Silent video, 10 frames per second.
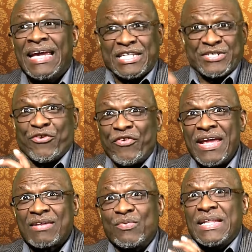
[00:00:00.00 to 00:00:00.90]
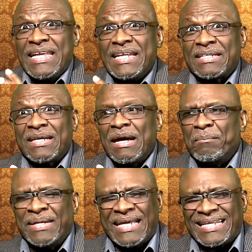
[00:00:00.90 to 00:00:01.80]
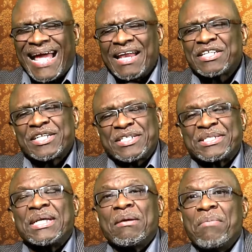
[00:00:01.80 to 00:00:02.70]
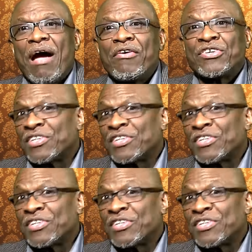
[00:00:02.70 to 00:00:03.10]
It's great, we need it, but it cannot sustain a marriage.